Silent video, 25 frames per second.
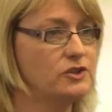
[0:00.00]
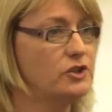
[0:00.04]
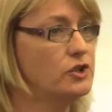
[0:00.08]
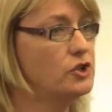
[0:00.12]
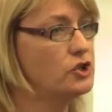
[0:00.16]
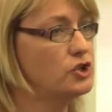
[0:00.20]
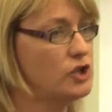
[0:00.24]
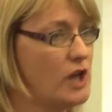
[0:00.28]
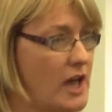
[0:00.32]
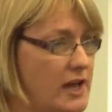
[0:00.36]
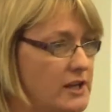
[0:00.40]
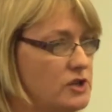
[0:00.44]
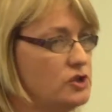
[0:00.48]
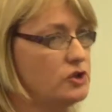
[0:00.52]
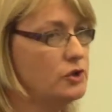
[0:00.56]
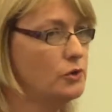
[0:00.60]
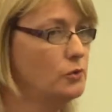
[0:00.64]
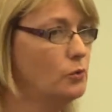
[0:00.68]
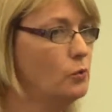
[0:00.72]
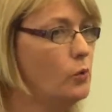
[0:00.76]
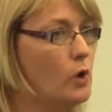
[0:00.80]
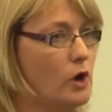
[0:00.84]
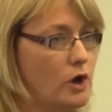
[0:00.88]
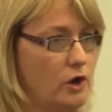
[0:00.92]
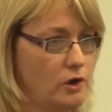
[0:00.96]
to change the
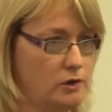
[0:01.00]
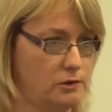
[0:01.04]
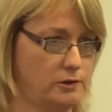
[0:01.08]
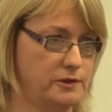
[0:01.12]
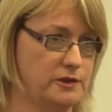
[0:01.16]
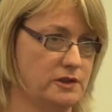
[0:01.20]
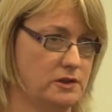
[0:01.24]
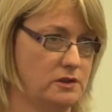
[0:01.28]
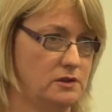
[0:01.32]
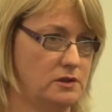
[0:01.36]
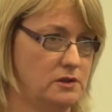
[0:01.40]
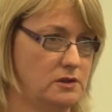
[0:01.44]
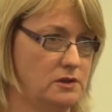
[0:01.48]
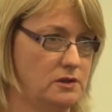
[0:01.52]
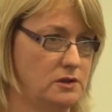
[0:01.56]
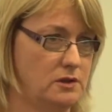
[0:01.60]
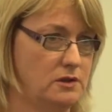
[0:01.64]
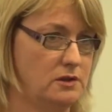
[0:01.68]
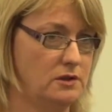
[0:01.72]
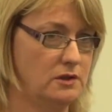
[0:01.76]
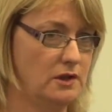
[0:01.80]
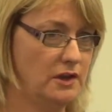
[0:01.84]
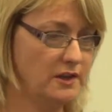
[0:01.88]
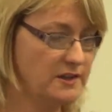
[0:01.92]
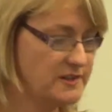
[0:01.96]
world.
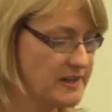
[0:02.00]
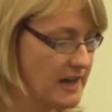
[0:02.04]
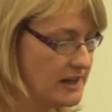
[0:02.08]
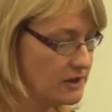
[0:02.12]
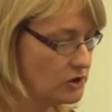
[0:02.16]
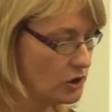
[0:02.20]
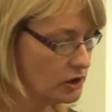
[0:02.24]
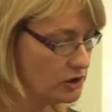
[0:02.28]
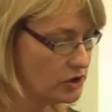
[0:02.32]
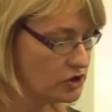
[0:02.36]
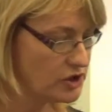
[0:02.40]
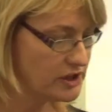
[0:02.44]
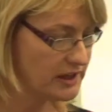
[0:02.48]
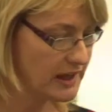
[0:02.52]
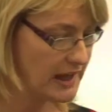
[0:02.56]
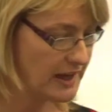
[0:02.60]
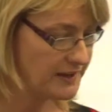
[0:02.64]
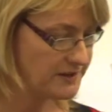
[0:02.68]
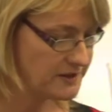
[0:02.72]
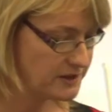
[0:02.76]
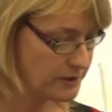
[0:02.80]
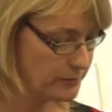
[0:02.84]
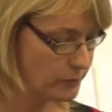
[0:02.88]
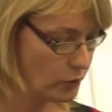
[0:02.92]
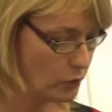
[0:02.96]
And technology can
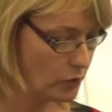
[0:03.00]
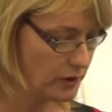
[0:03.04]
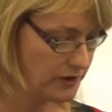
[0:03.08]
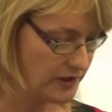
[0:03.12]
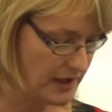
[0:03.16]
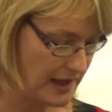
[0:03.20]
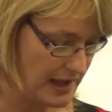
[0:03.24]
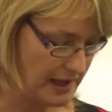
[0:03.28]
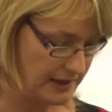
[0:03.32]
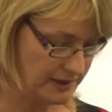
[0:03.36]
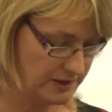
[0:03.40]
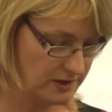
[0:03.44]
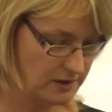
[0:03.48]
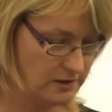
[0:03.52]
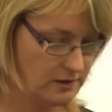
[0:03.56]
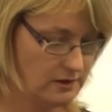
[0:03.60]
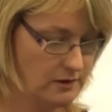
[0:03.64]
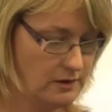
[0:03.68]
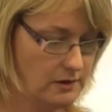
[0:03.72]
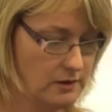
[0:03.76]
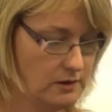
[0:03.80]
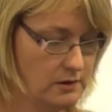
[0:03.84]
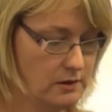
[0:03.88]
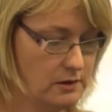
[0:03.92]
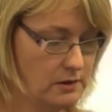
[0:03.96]
support that.
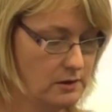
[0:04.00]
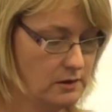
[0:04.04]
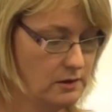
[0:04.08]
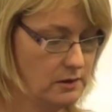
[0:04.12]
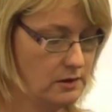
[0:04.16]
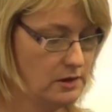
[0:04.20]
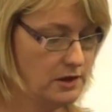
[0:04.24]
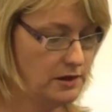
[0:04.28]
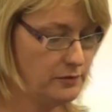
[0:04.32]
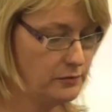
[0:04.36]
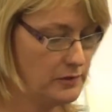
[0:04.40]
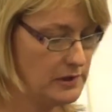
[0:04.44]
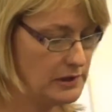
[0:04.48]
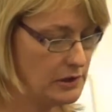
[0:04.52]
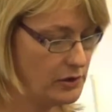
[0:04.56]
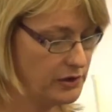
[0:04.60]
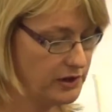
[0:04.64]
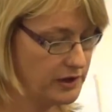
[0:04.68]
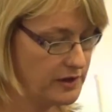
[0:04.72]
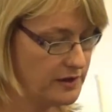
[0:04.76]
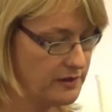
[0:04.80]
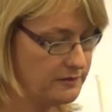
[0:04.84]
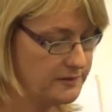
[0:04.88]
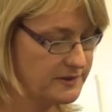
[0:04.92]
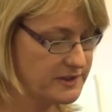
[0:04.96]
If we
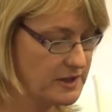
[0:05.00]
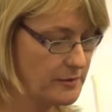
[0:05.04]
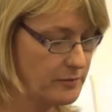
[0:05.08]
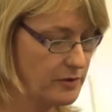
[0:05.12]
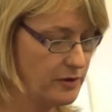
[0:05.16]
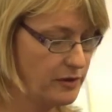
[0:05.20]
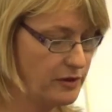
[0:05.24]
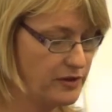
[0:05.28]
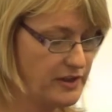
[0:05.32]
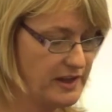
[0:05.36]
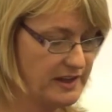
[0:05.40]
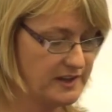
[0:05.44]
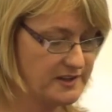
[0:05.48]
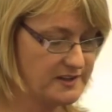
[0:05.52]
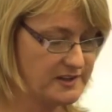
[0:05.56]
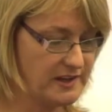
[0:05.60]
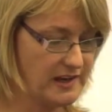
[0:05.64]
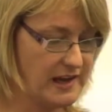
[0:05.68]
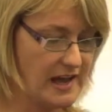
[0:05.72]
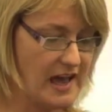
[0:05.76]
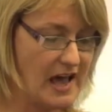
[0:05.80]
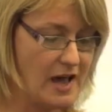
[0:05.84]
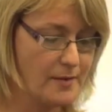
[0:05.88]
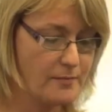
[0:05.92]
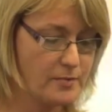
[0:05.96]
look at some of the things that
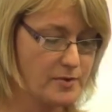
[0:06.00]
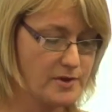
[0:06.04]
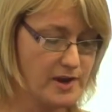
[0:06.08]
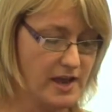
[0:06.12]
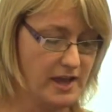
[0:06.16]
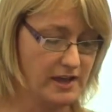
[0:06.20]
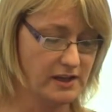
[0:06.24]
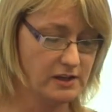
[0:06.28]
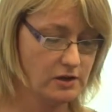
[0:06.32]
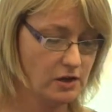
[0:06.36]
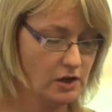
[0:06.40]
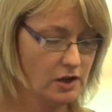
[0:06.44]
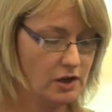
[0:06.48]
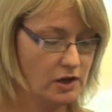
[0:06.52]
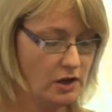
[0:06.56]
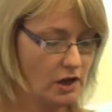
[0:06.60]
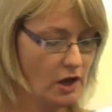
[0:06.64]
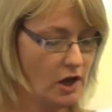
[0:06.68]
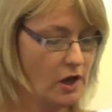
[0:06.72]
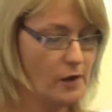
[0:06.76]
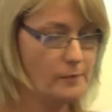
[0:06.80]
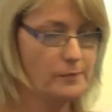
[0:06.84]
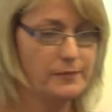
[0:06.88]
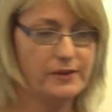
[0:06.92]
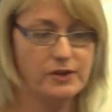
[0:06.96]
are happening,
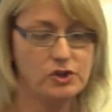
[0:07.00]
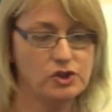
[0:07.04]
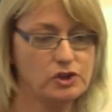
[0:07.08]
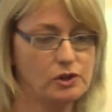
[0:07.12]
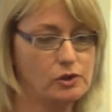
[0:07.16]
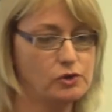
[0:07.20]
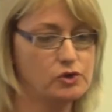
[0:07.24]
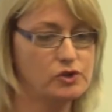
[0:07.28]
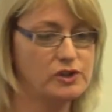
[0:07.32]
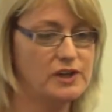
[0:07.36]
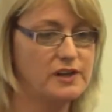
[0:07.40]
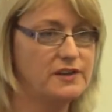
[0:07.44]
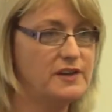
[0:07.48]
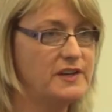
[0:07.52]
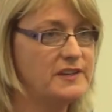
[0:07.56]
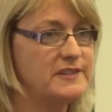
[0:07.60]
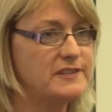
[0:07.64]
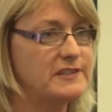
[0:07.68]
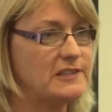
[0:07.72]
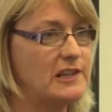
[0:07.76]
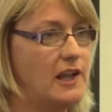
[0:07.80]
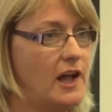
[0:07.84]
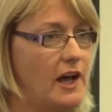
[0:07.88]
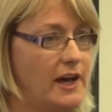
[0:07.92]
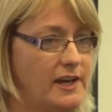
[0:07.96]
the children in this
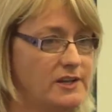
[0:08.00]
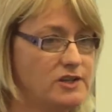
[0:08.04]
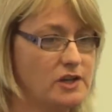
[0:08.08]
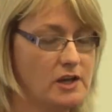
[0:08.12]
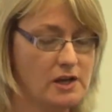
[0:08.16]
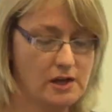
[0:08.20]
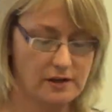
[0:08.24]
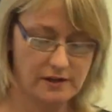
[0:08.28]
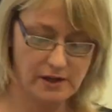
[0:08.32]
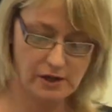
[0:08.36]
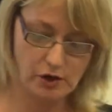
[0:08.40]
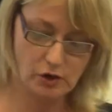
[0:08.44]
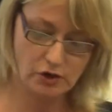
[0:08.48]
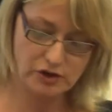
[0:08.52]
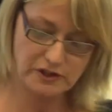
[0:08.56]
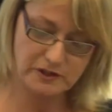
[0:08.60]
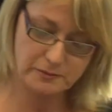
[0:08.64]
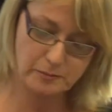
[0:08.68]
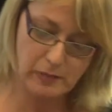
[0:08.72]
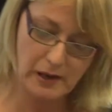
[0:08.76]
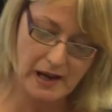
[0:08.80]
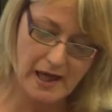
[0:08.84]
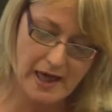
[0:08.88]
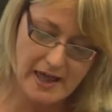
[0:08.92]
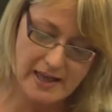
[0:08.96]
slide, they're not
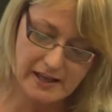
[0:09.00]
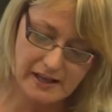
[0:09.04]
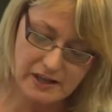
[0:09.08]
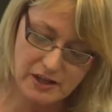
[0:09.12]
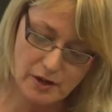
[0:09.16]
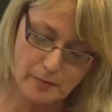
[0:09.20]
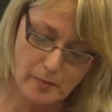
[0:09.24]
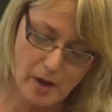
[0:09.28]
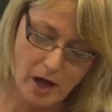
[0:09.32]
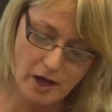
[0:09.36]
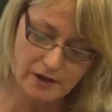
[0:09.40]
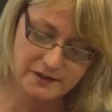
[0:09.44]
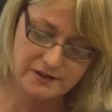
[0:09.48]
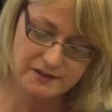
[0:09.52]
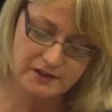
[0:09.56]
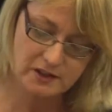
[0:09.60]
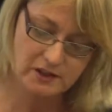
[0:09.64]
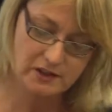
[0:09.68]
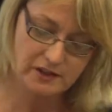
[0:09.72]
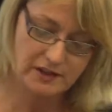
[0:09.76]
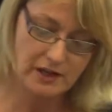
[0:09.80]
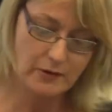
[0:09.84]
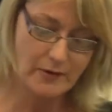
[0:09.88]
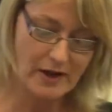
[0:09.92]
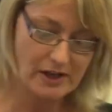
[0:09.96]
just playing in the mud.
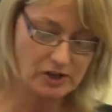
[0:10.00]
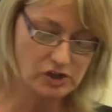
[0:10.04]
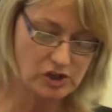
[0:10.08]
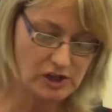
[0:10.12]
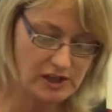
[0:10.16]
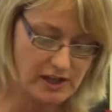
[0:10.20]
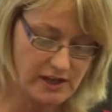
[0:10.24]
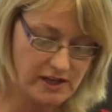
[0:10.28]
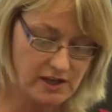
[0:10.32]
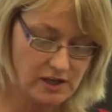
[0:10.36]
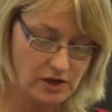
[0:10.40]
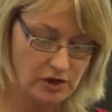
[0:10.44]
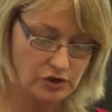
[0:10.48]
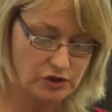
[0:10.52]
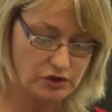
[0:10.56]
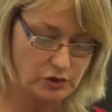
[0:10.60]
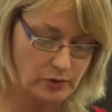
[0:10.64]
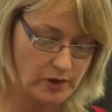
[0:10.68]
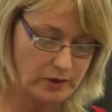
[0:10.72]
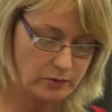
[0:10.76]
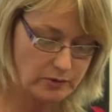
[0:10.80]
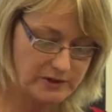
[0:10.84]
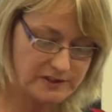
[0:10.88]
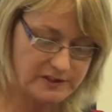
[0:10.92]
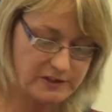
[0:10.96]
They're actually
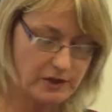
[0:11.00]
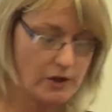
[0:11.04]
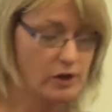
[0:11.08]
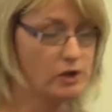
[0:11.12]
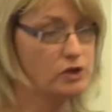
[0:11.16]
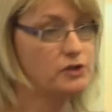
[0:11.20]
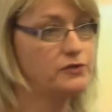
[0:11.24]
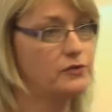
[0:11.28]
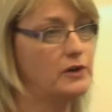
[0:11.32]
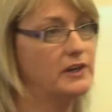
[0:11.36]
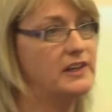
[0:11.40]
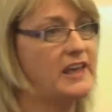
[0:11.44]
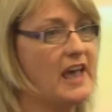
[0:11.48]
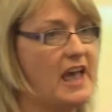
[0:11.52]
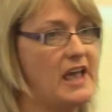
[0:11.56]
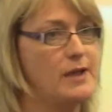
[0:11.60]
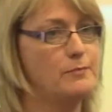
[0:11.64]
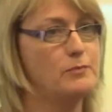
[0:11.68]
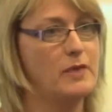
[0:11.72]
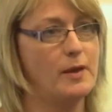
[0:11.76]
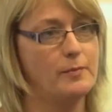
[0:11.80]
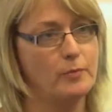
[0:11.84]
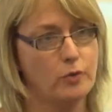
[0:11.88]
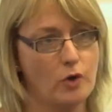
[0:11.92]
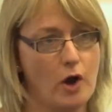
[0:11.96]
doing research for a
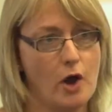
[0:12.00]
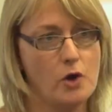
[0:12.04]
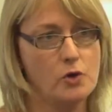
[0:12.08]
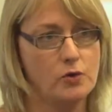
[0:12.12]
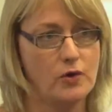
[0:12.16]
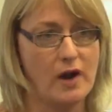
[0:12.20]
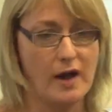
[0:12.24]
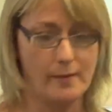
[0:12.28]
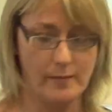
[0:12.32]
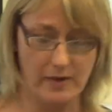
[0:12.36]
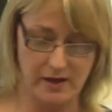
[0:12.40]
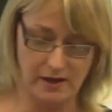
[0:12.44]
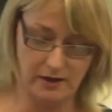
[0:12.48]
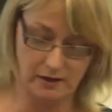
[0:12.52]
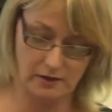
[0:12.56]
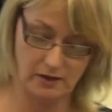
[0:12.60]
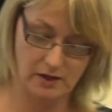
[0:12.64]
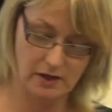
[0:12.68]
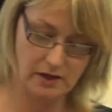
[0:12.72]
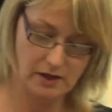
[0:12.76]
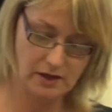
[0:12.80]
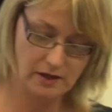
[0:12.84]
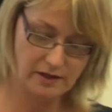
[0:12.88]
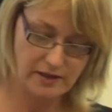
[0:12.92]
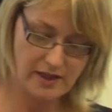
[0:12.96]
game they're programming.
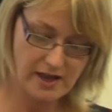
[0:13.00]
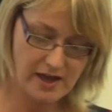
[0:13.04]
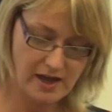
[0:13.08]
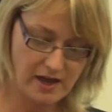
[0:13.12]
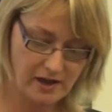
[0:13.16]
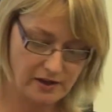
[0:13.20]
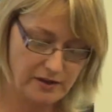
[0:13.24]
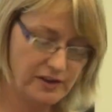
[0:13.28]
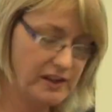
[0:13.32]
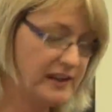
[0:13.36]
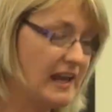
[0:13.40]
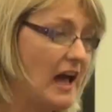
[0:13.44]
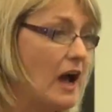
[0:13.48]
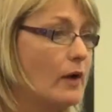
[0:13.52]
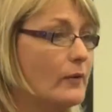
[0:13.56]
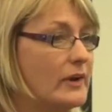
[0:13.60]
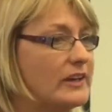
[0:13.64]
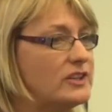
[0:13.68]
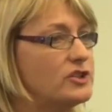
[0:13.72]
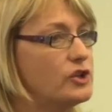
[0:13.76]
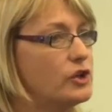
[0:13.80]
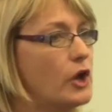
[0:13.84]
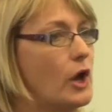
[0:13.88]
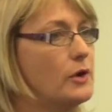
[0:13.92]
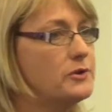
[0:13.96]
The
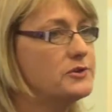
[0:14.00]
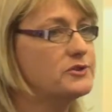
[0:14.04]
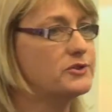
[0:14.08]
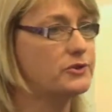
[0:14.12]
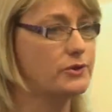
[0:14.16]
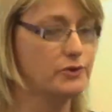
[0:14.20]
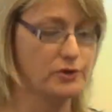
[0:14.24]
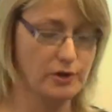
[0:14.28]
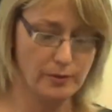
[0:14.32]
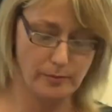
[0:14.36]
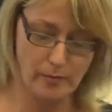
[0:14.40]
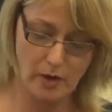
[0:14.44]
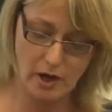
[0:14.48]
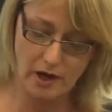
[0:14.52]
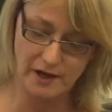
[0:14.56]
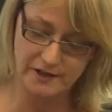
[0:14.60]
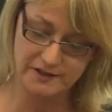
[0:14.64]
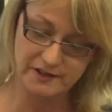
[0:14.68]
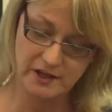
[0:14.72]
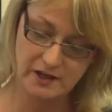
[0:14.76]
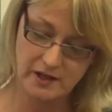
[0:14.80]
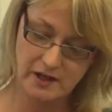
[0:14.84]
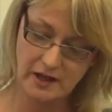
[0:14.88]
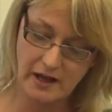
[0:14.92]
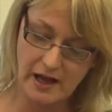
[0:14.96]
character goes through the mud,
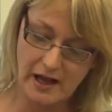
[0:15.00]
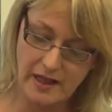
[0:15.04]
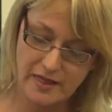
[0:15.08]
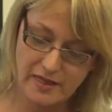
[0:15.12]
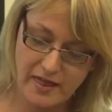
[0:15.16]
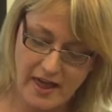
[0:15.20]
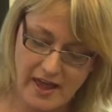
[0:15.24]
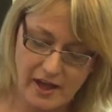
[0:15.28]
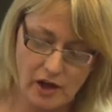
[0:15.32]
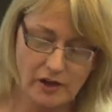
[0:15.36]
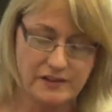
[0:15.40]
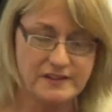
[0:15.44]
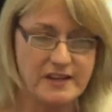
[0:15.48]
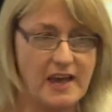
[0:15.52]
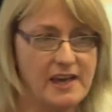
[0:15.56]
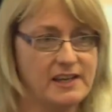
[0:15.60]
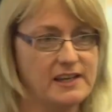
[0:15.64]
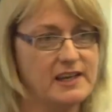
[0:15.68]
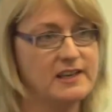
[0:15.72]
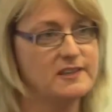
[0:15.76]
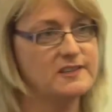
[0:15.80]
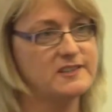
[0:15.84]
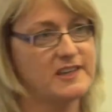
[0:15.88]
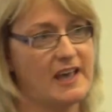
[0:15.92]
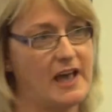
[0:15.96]
and they are
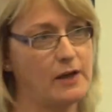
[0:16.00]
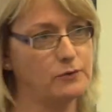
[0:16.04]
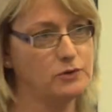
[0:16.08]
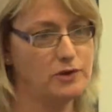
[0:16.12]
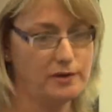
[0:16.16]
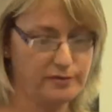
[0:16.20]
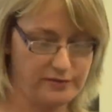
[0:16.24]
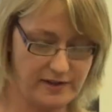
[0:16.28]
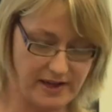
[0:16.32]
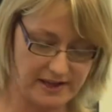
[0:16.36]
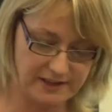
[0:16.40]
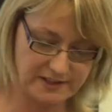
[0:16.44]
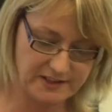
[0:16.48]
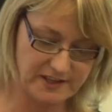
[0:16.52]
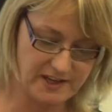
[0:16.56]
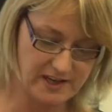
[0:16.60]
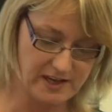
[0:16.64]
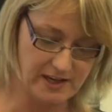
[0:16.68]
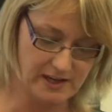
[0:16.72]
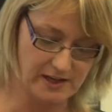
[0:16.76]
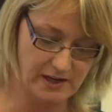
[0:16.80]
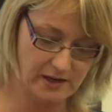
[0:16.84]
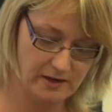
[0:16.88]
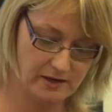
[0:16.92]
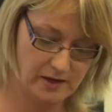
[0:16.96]
taking sound effects
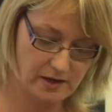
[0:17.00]
here.